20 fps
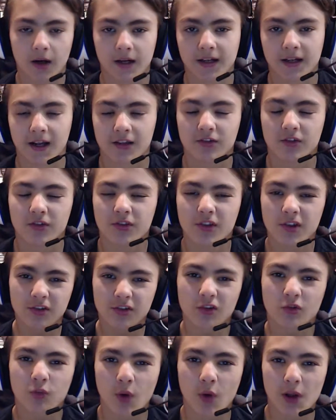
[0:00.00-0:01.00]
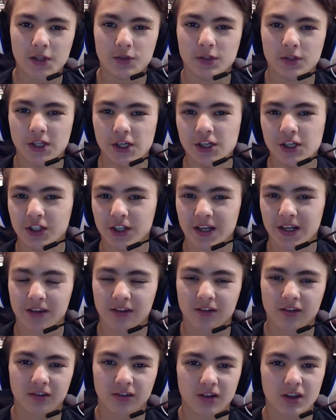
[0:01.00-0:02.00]
guys, so this is what you hear and
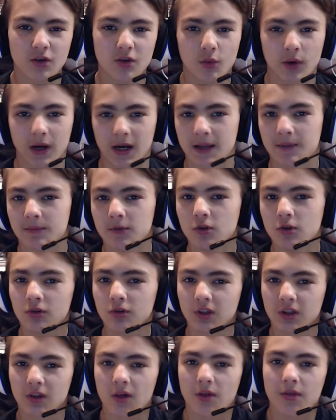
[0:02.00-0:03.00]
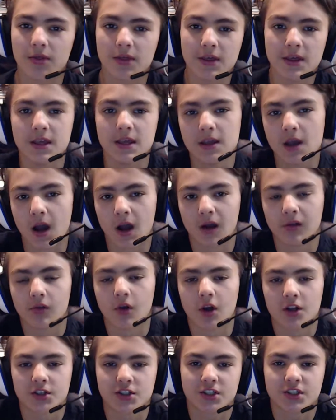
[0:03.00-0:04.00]
see when I'm using the
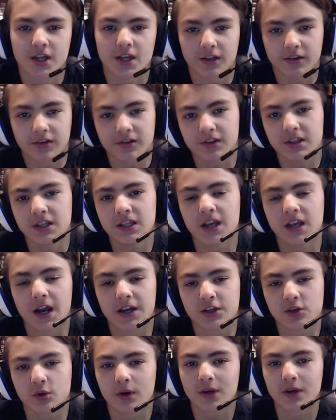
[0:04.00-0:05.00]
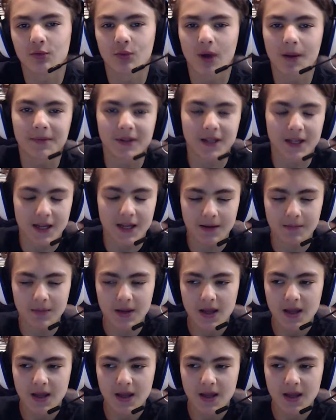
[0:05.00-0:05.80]
Logitech c920 webcam.